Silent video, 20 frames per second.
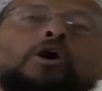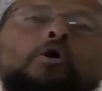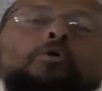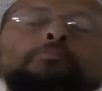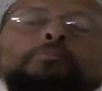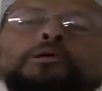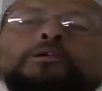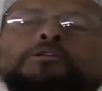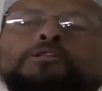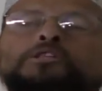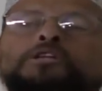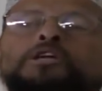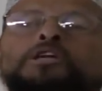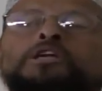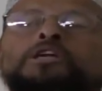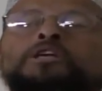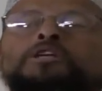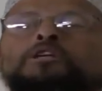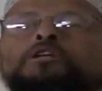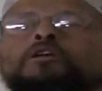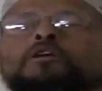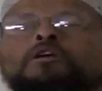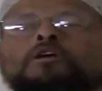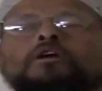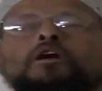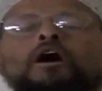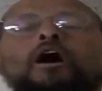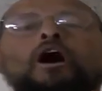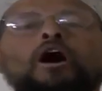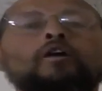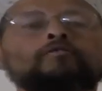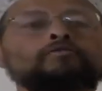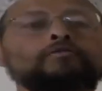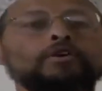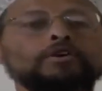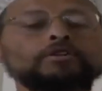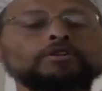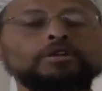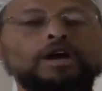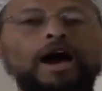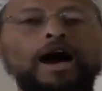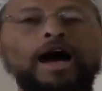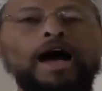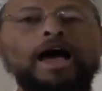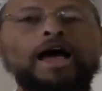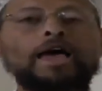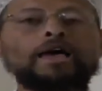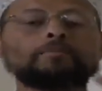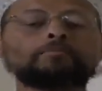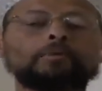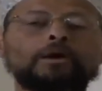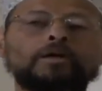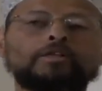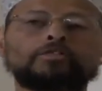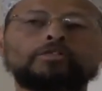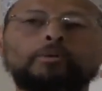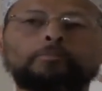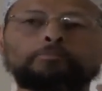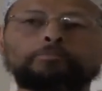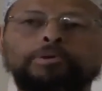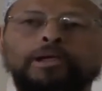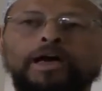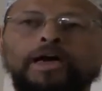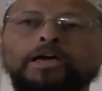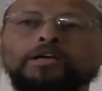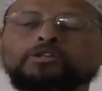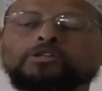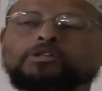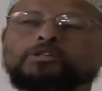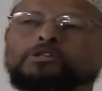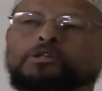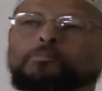Yawmiddin, of the time and the place,